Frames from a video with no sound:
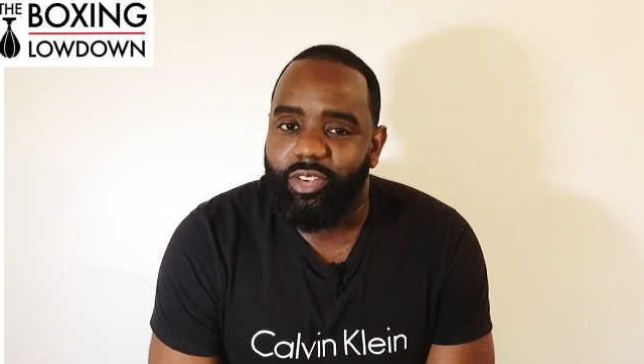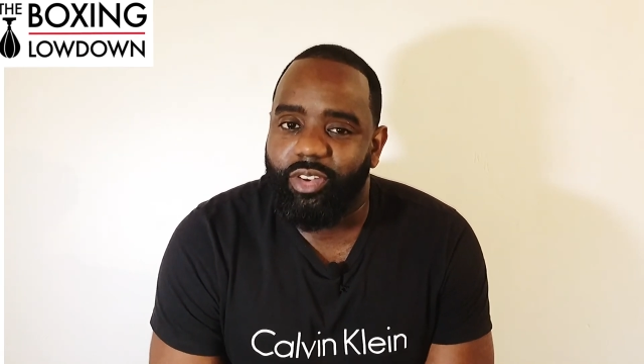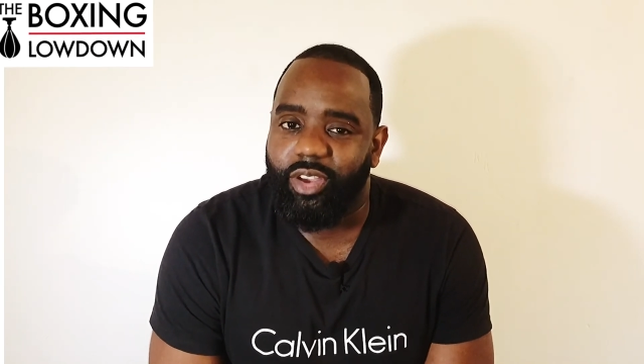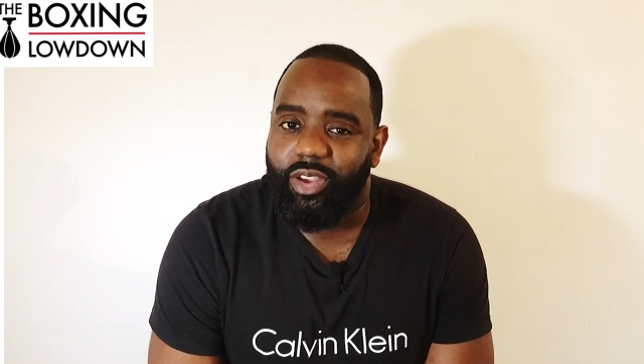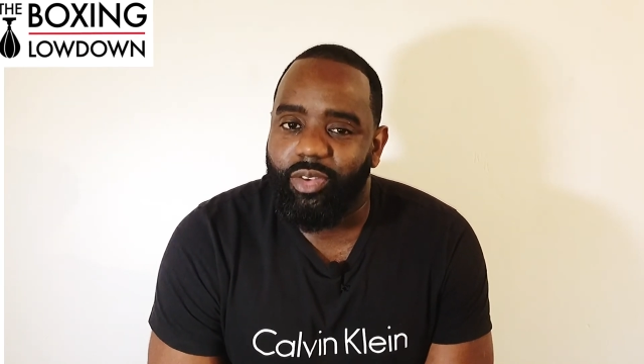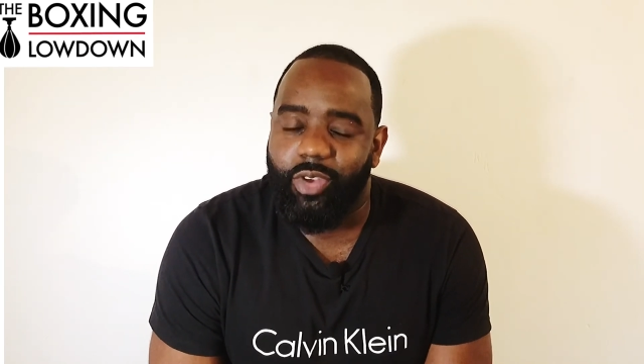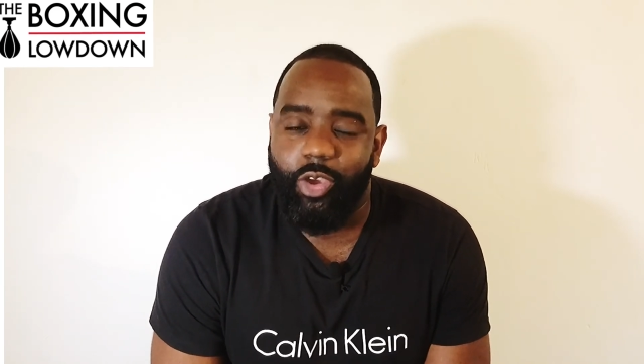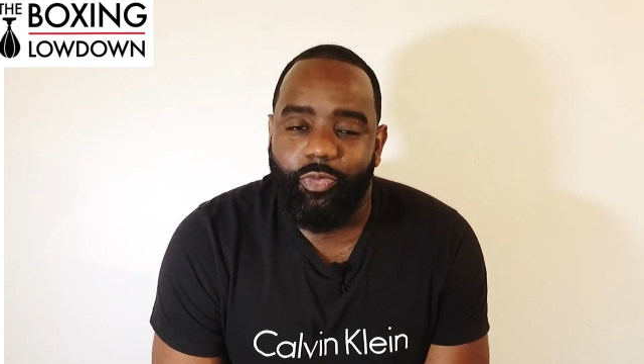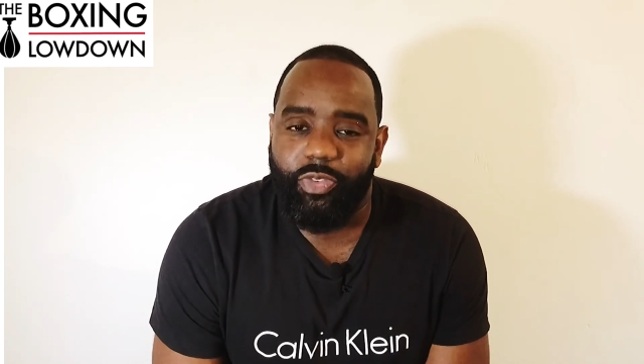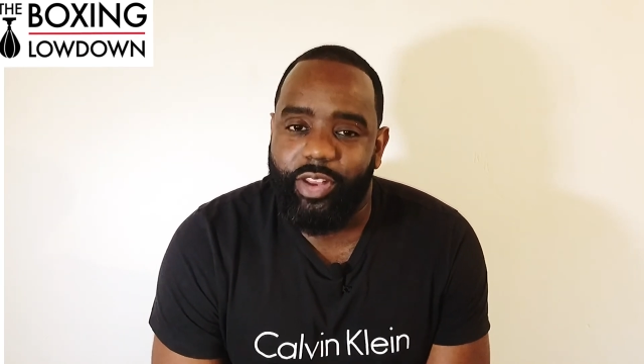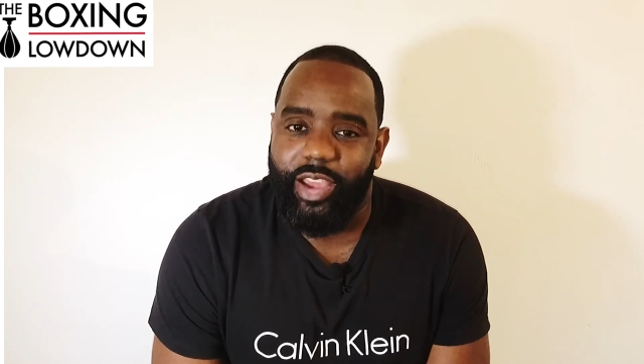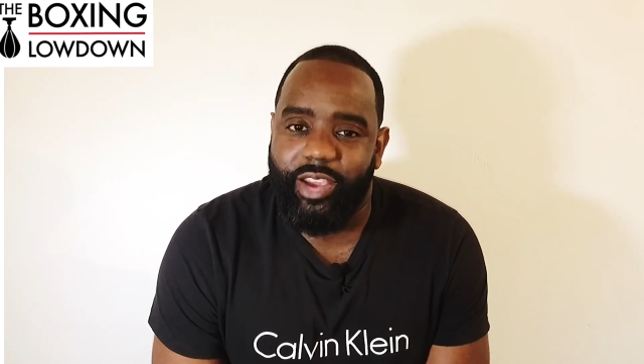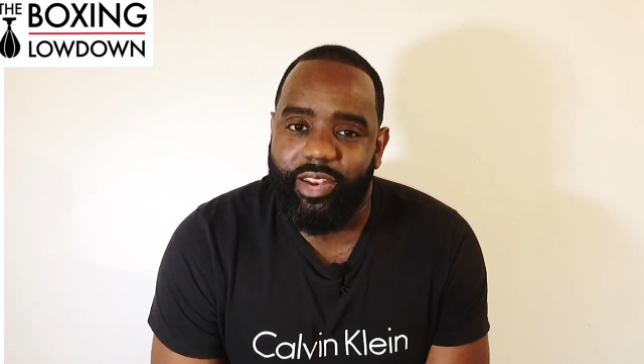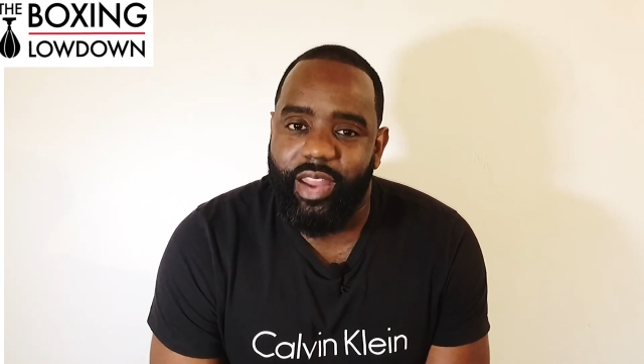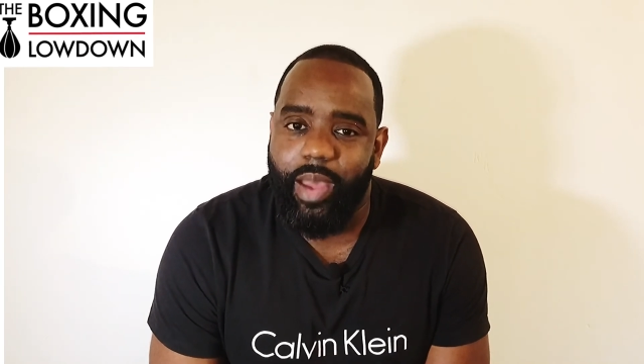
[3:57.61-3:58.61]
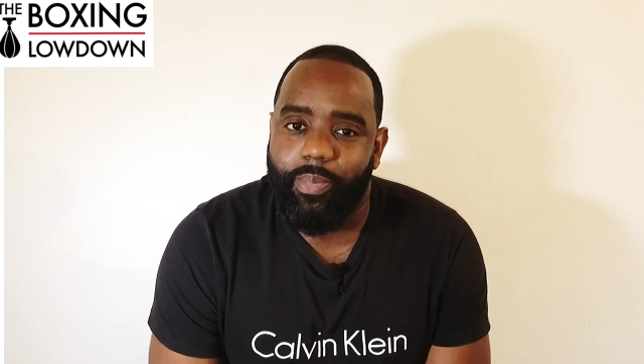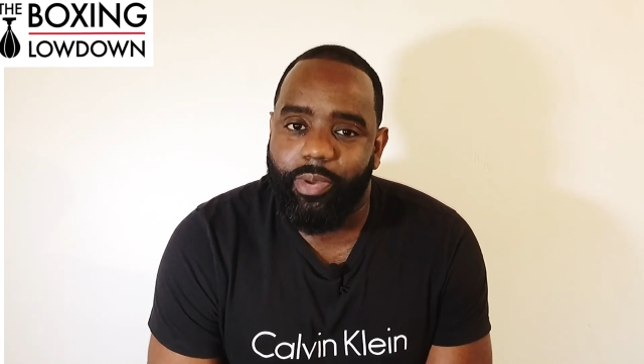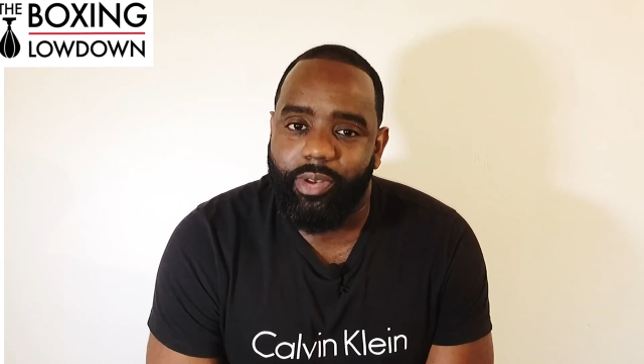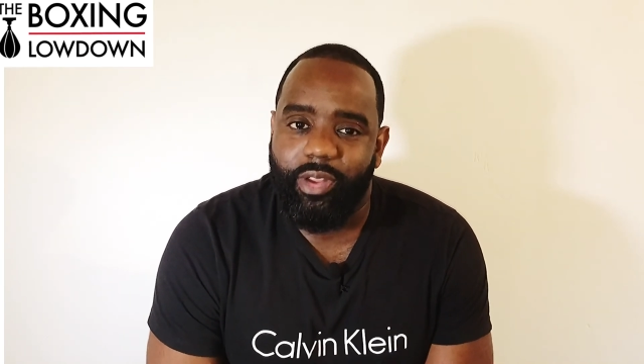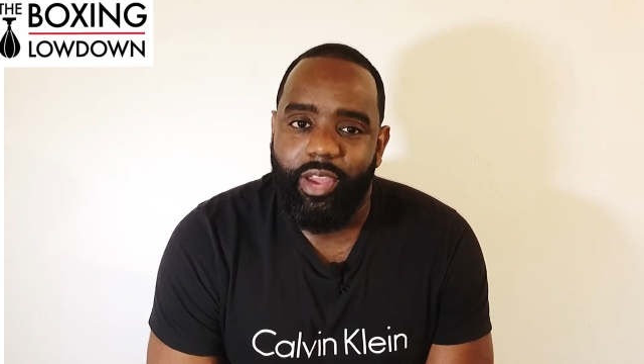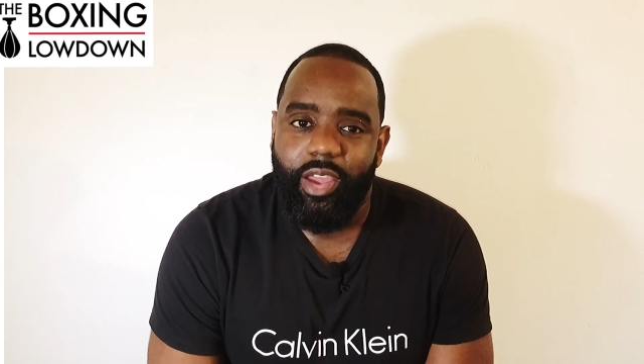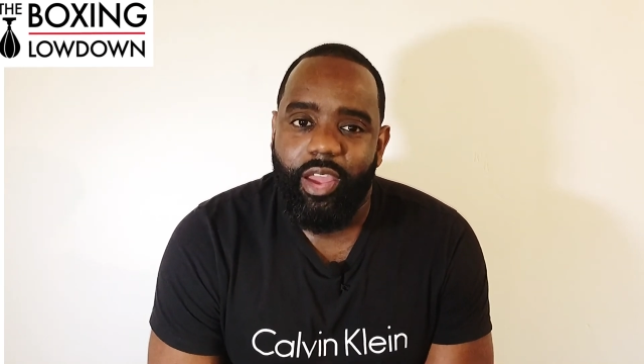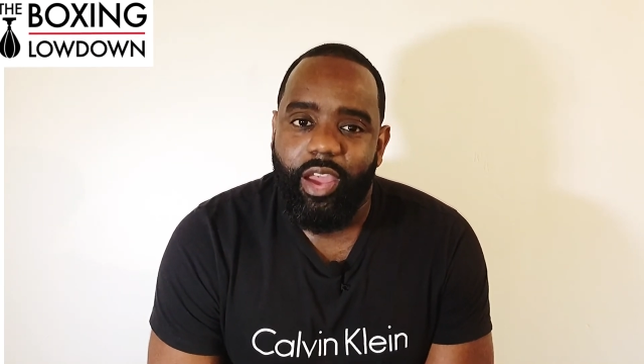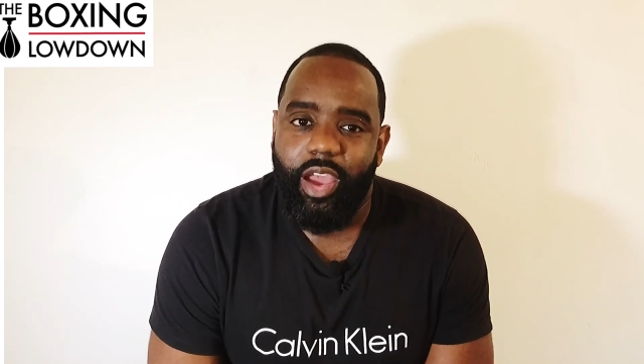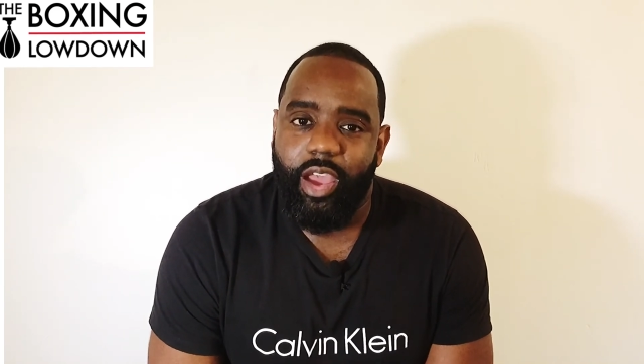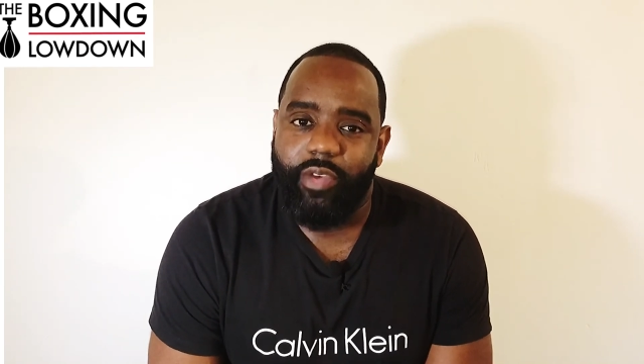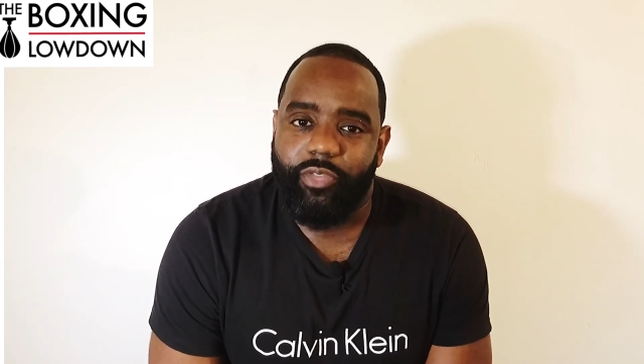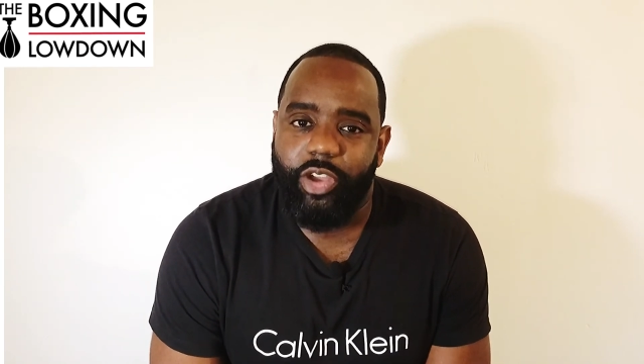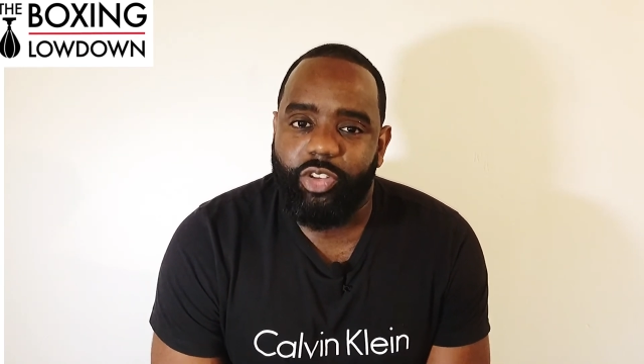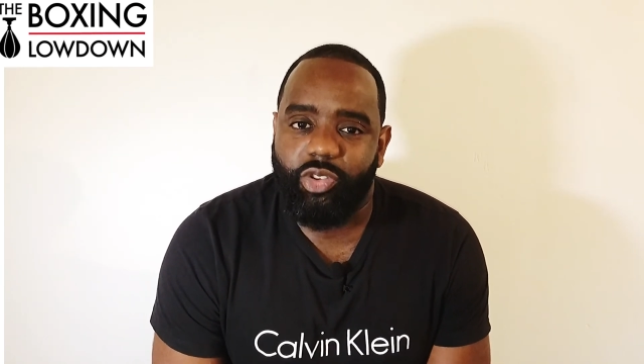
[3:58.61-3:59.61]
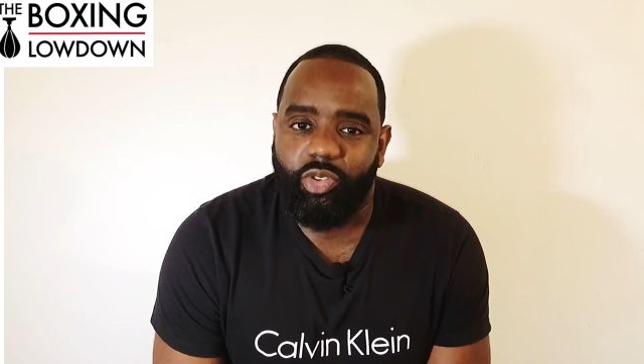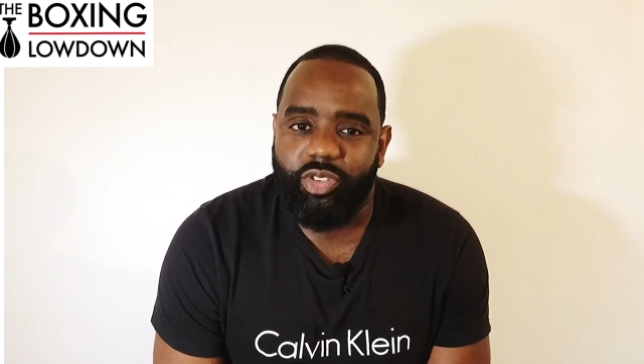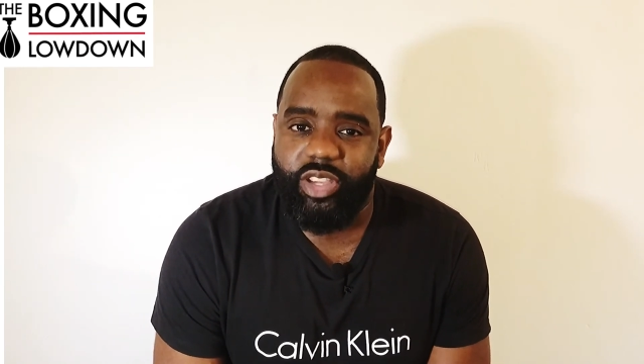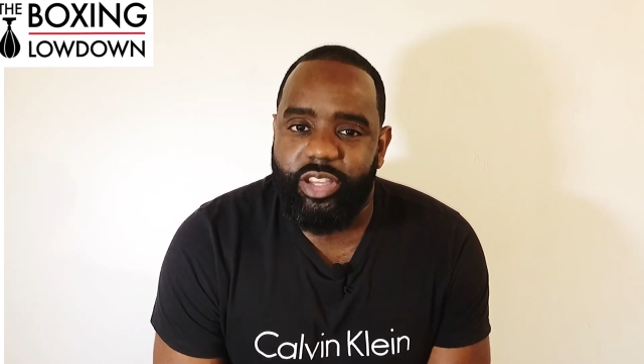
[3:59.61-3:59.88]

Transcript: You know, hopefully that can happen. Uh, Vergil Ortiz,